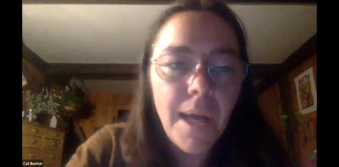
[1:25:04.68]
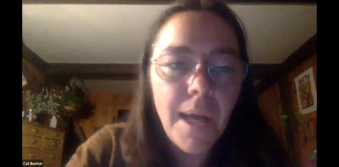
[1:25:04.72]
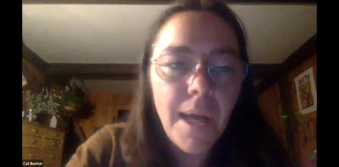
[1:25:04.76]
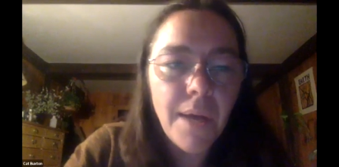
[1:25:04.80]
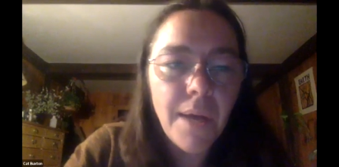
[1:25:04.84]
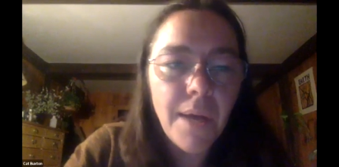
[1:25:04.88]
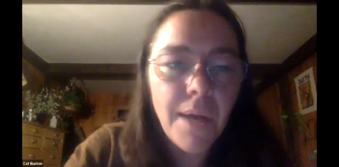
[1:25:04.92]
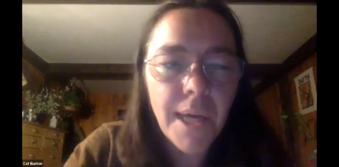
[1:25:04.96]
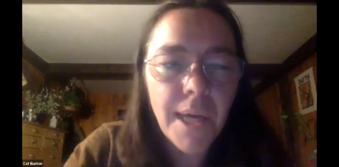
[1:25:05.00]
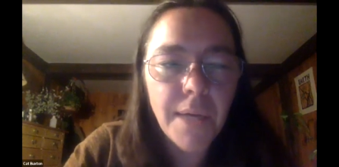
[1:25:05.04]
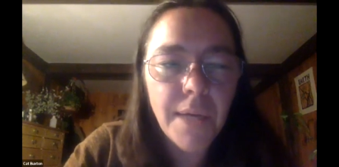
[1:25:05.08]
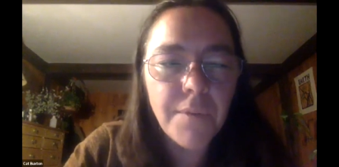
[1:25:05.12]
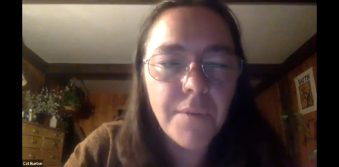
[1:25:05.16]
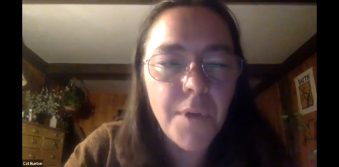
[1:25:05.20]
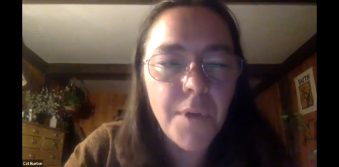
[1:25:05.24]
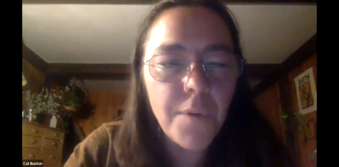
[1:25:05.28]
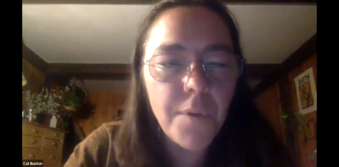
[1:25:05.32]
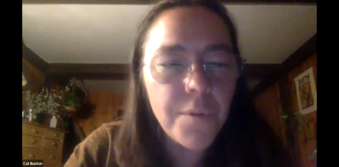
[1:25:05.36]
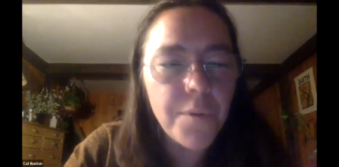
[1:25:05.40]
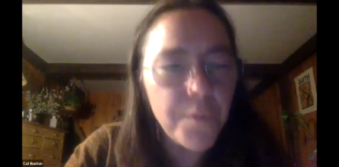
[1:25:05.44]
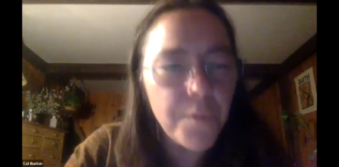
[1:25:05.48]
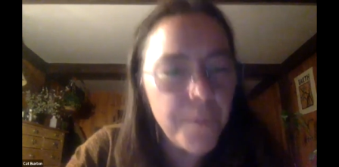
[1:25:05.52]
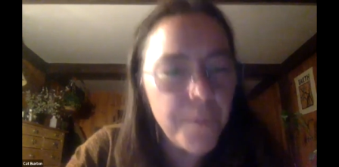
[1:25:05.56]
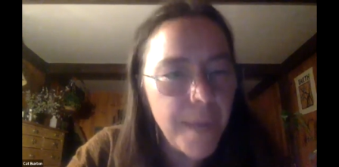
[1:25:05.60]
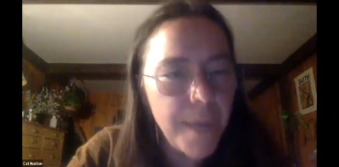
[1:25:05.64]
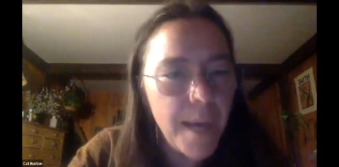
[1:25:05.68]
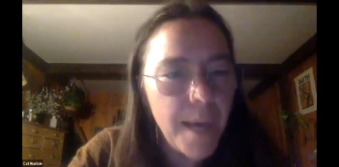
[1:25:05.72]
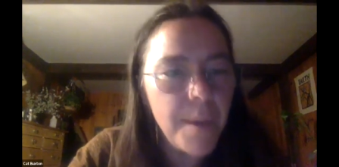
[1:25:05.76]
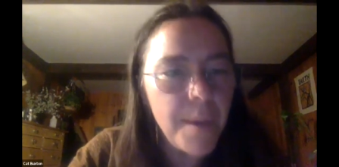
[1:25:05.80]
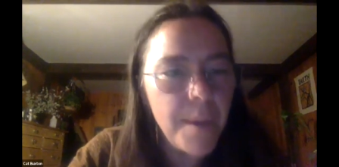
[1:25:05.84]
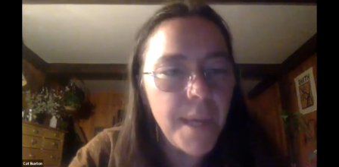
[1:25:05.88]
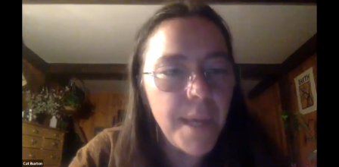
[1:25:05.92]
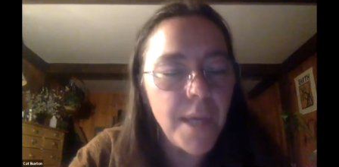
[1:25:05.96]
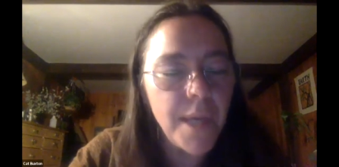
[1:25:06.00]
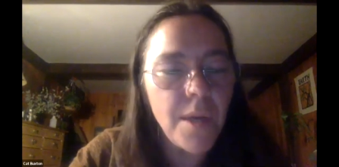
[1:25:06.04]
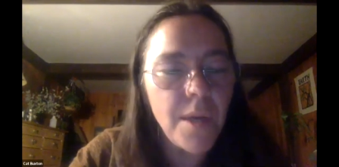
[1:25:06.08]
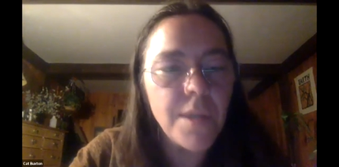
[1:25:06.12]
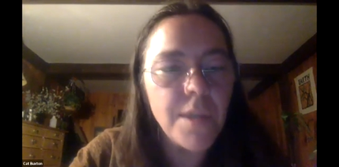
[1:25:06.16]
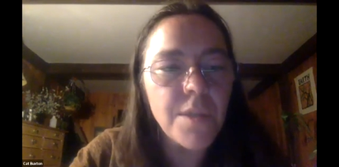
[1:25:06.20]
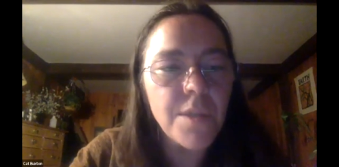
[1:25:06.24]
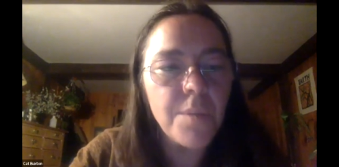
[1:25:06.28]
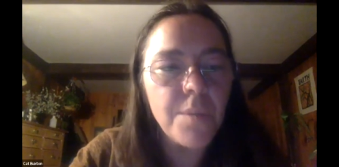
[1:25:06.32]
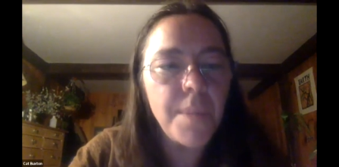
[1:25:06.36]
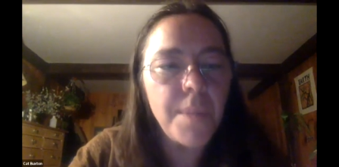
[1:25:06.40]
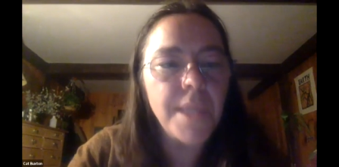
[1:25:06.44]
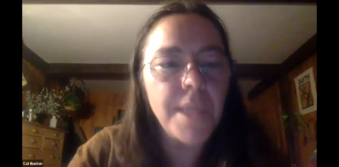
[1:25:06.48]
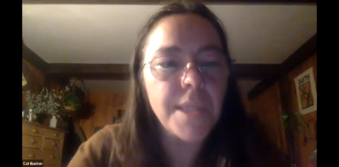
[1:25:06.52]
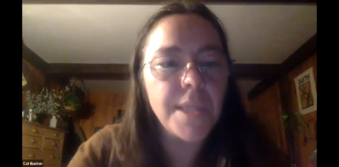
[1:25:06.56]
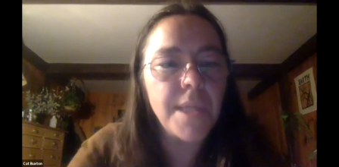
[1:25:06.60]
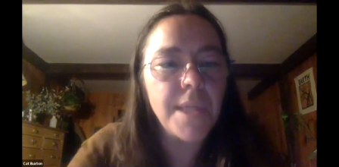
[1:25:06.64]
kind of go through that, and also
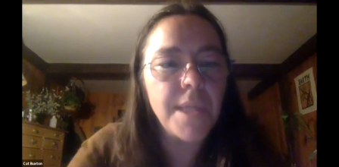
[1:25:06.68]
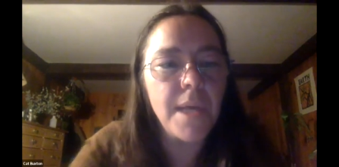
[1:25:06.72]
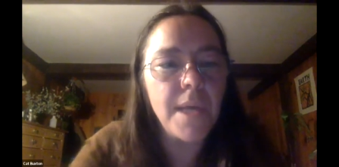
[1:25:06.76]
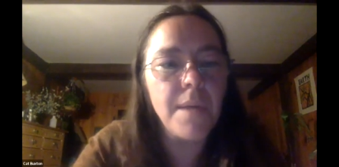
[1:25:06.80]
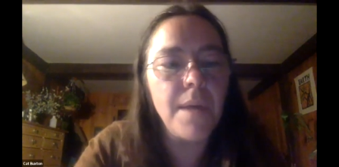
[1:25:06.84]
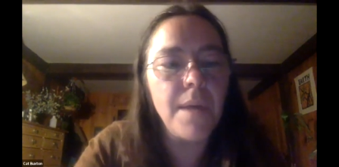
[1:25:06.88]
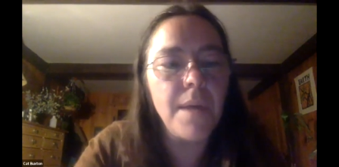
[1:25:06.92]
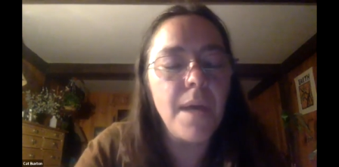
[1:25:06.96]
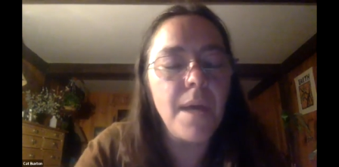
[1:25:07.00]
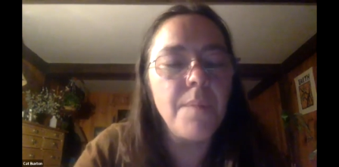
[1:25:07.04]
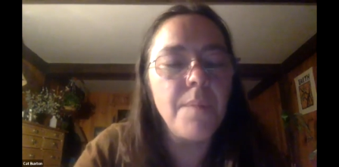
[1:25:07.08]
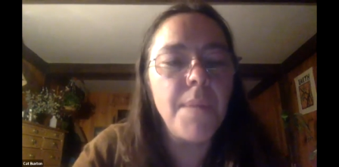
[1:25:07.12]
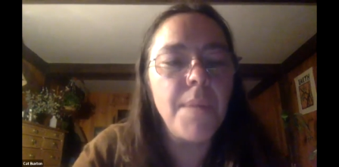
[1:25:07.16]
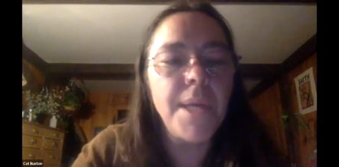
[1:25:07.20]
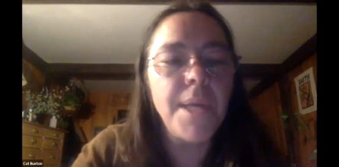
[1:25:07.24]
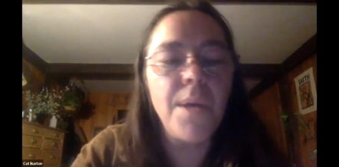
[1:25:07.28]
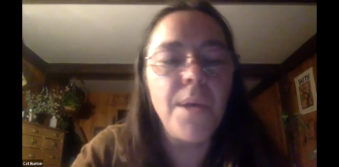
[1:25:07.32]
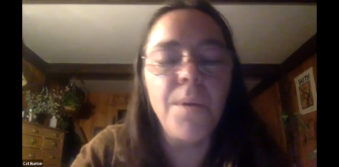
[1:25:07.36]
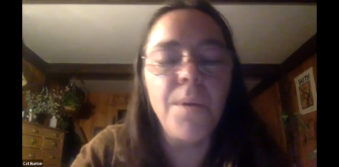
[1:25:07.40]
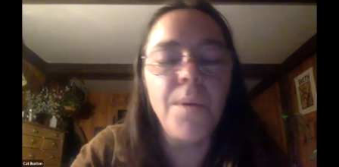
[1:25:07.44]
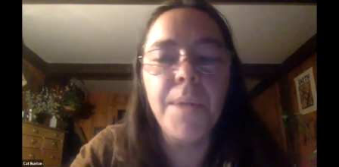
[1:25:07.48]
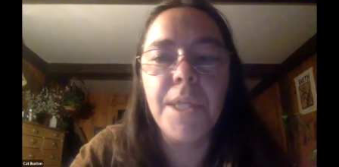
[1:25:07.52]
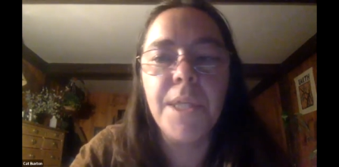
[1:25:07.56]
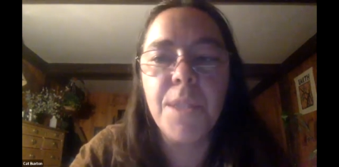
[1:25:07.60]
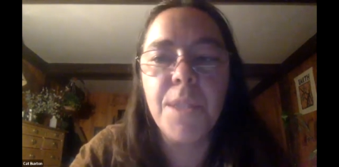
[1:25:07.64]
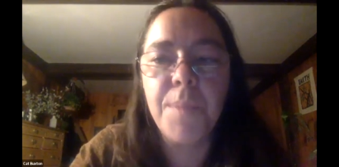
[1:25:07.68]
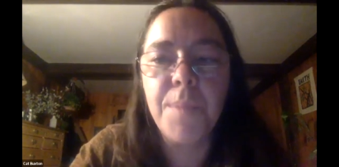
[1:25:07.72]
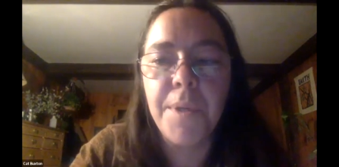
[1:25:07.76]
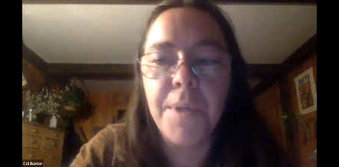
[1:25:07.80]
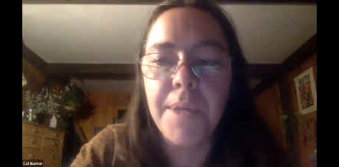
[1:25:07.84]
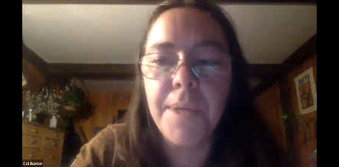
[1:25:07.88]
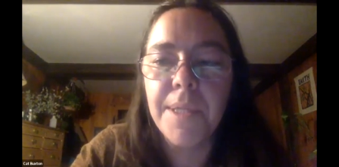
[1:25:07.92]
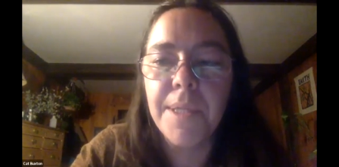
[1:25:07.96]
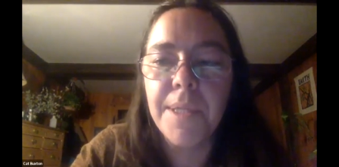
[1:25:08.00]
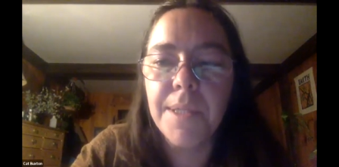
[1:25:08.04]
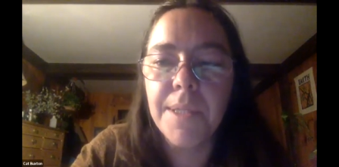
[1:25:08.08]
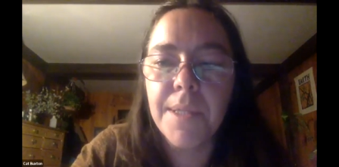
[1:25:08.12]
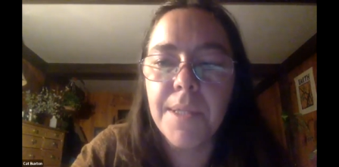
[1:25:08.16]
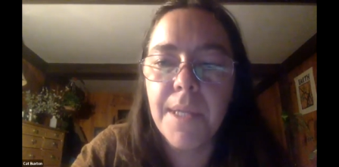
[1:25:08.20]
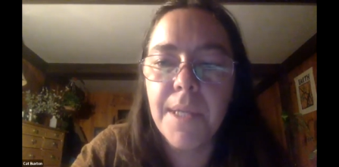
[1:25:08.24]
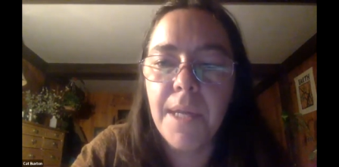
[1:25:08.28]
based on my own experience.